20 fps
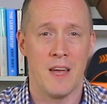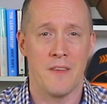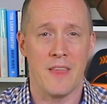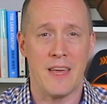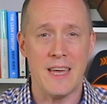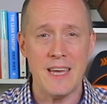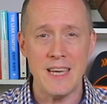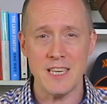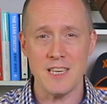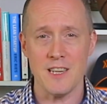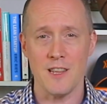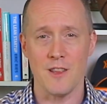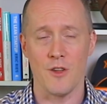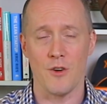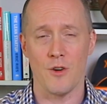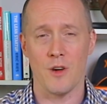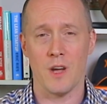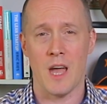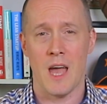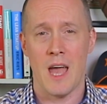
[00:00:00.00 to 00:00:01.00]
Now, here's a
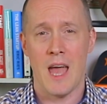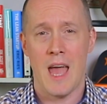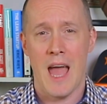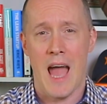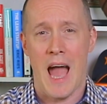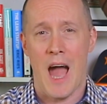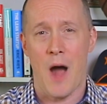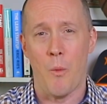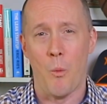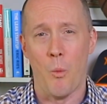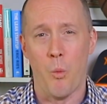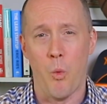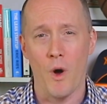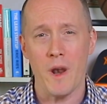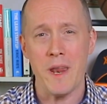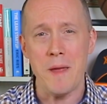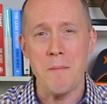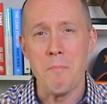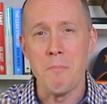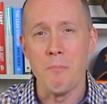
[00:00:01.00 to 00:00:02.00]
look at
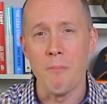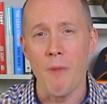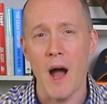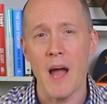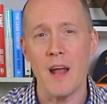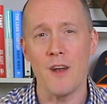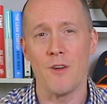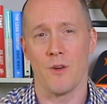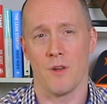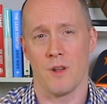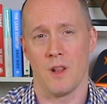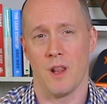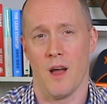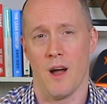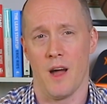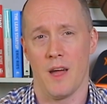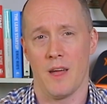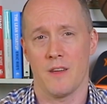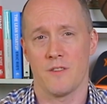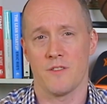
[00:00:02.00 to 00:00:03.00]
what it might look
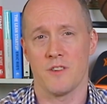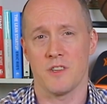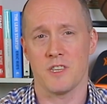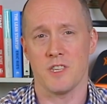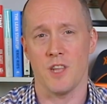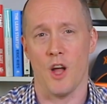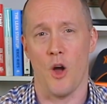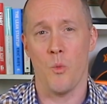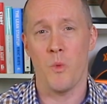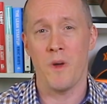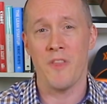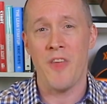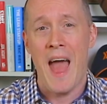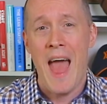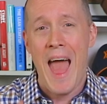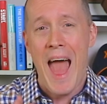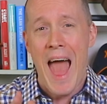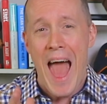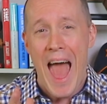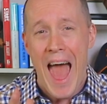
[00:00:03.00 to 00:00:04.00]
like to start with
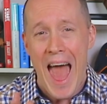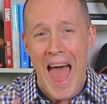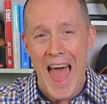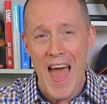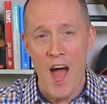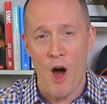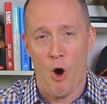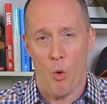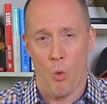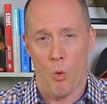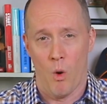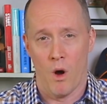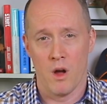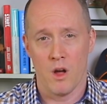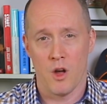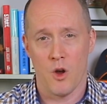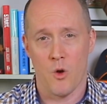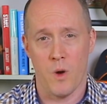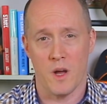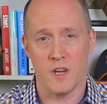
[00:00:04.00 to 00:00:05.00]
how
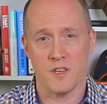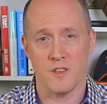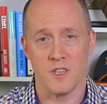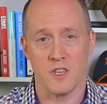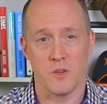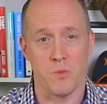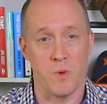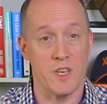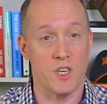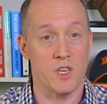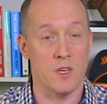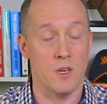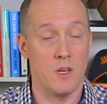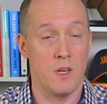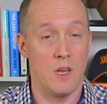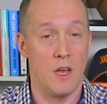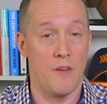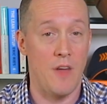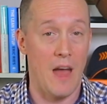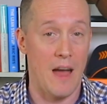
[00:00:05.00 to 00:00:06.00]
questions, which,
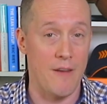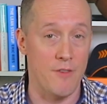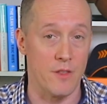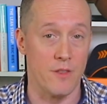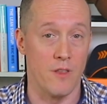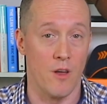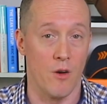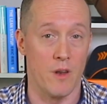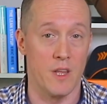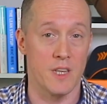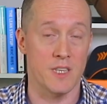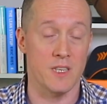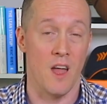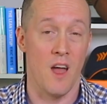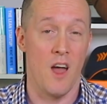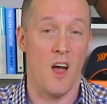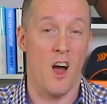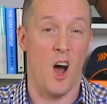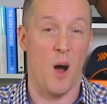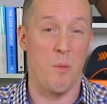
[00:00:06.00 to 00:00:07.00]
if you haven't noticed,
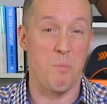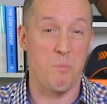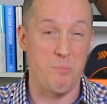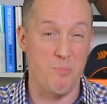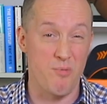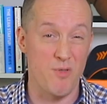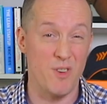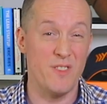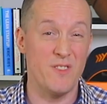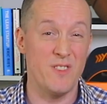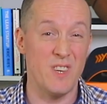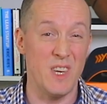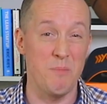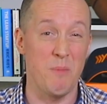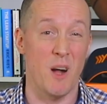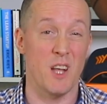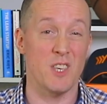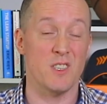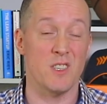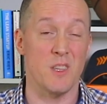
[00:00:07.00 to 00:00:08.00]
are pretty
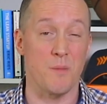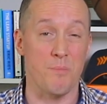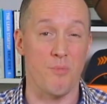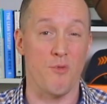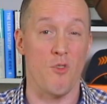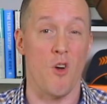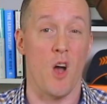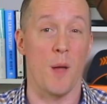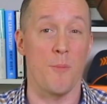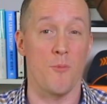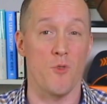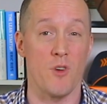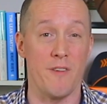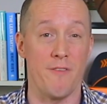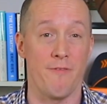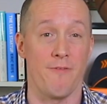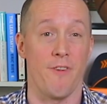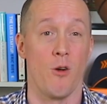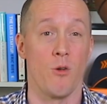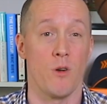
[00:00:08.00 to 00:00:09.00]
much the primary
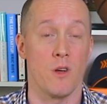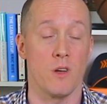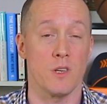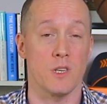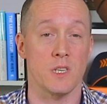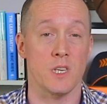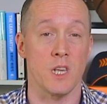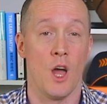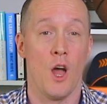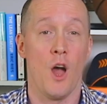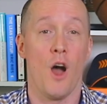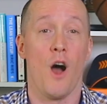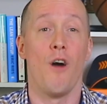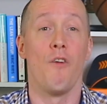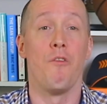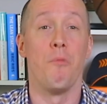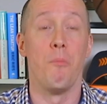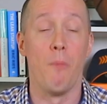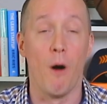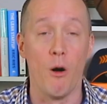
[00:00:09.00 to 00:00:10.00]
focus
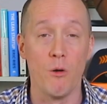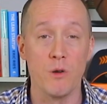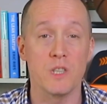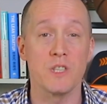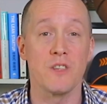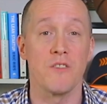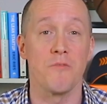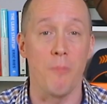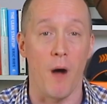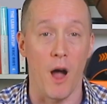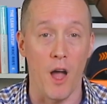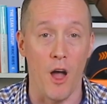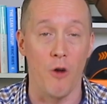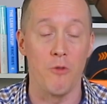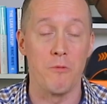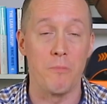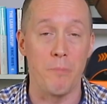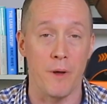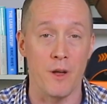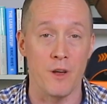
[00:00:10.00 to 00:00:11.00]
of most of my
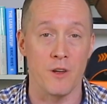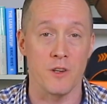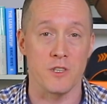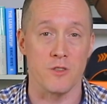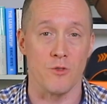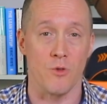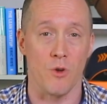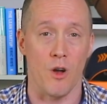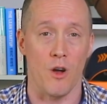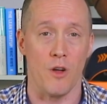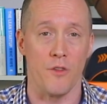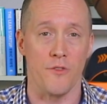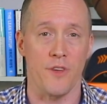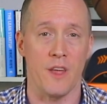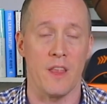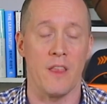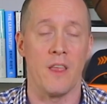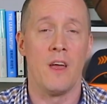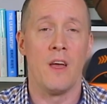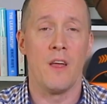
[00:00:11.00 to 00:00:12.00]
own personal
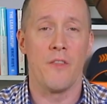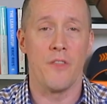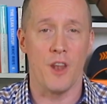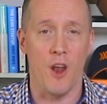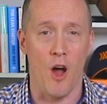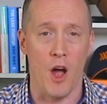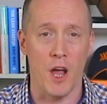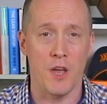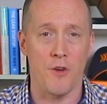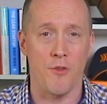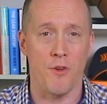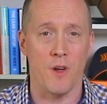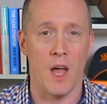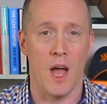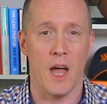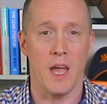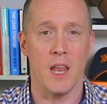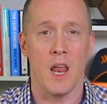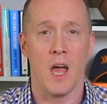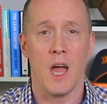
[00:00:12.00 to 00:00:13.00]
content that I
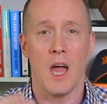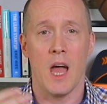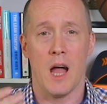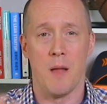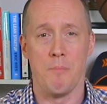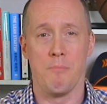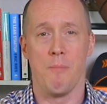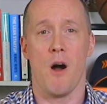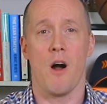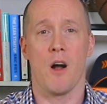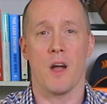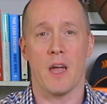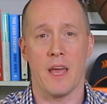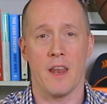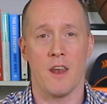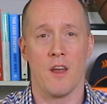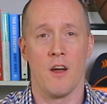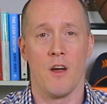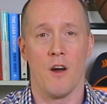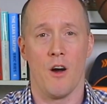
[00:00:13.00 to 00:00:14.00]
create and
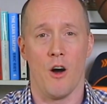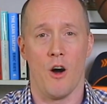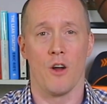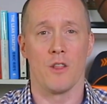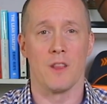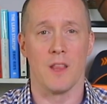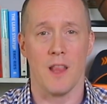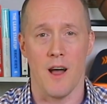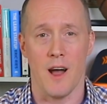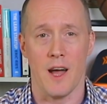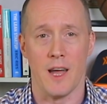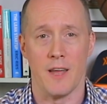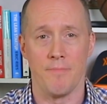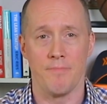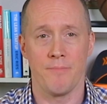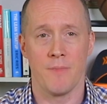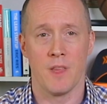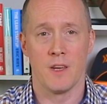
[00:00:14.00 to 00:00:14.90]
market online.